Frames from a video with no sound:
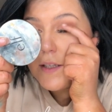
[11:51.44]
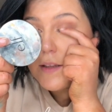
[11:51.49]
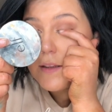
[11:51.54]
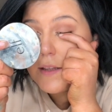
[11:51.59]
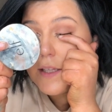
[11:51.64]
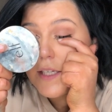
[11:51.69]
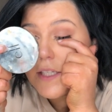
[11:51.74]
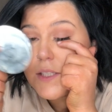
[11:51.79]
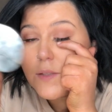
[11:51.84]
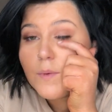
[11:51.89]

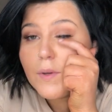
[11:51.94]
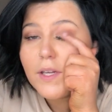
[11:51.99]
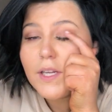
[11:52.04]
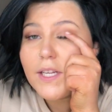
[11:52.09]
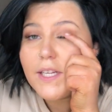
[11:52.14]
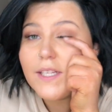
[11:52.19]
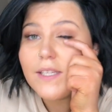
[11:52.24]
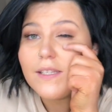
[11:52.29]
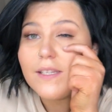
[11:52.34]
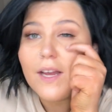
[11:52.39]
this one
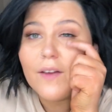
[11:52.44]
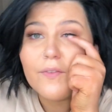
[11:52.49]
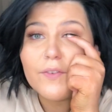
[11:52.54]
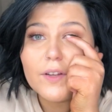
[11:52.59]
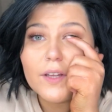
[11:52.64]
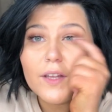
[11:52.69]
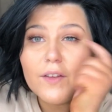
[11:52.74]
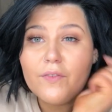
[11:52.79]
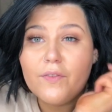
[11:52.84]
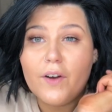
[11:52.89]
is
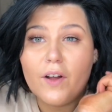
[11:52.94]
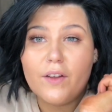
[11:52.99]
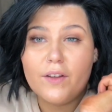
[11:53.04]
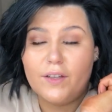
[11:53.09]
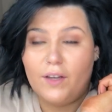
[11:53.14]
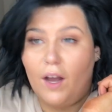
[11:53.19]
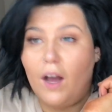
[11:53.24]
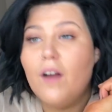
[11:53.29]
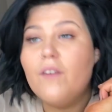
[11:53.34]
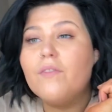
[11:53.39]
definitely
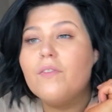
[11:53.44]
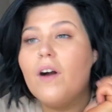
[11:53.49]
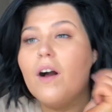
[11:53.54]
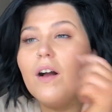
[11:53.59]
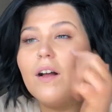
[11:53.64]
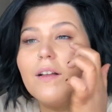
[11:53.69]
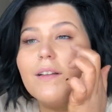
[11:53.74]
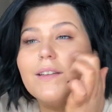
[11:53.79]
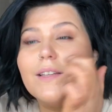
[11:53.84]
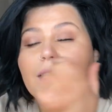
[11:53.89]
falling off
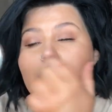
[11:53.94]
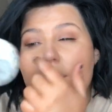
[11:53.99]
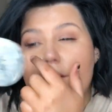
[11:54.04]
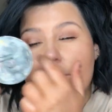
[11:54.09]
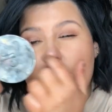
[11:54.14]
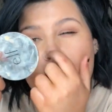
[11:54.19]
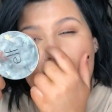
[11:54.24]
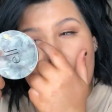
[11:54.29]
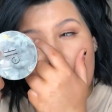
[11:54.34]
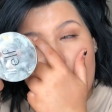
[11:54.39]
on the
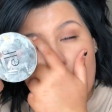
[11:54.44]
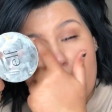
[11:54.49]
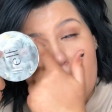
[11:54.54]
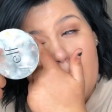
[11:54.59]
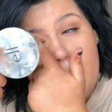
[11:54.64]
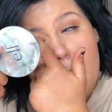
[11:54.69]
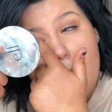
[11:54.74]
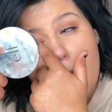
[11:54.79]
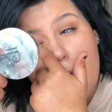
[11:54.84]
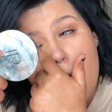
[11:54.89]
inner
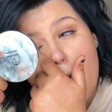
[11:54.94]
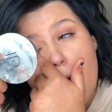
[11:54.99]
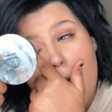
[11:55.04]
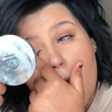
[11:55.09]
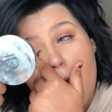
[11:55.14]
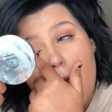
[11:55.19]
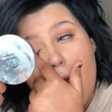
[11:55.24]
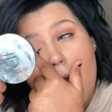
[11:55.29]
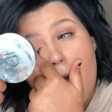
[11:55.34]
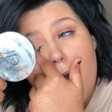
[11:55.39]
corner.
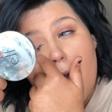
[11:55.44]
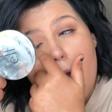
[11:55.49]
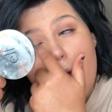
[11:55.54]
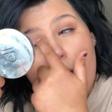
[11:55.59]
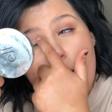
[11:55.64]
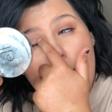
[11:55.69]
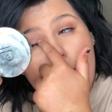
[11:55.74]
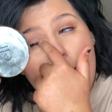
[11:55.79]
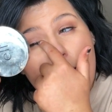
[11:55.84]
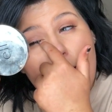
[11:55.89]

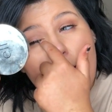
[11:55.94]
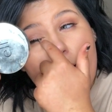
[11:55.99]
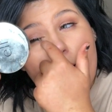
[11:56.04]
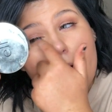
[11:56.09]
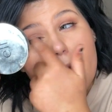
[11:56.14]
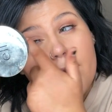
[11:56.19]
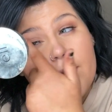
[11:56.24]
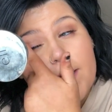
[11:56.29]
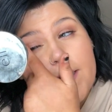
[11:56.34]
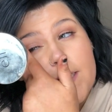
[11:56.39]

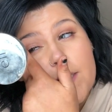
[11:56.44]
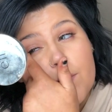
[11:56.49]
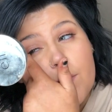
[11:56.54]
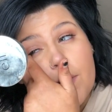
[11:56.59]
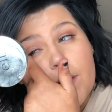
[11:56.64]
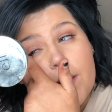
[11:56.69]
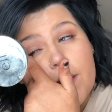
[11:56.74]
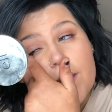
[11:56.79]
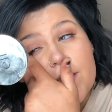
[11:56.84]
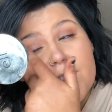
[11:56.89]
And this
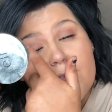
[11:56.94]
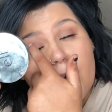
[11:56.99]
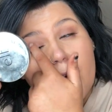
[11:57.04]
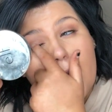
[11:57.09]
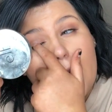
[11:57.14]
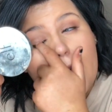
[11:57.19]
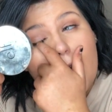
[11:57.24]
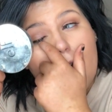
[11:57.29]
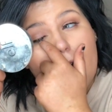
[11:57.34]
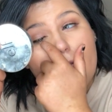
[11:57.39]
one is
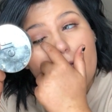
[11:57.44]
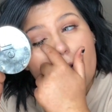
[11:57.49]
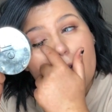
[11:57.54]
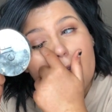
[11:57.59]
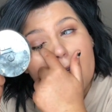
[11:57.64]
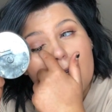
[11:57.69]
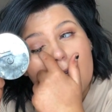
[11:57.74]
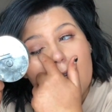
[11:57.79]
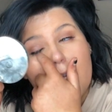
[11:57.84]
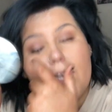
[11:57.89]
falling off a
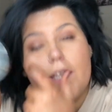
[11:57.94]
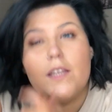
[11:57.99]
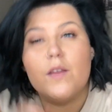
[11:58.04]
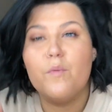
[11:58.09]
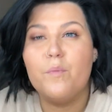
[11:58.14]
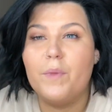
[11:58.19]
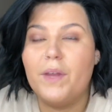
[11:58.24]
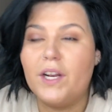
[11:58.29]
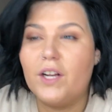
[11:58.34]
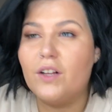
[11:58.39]
little in
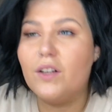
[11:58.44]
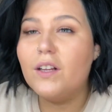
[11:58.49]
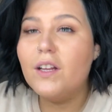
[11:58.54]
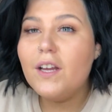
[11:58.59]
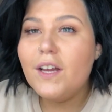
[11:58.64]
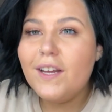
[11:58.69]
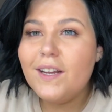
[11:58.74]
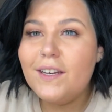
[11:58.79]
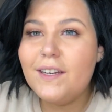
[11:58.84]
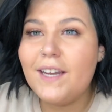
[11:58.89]
the middle.
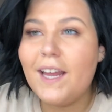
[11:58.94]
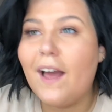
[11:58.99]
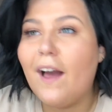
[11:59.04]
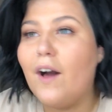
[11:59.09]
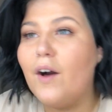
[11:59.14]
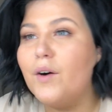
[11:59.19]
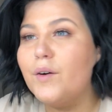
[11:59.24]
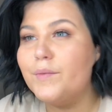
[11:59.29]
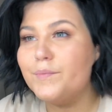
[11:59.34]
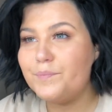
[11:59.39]

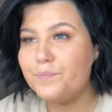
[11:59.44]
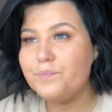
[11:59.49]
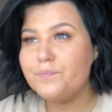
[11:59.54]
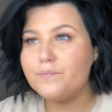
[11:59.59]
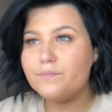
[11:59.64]
Now,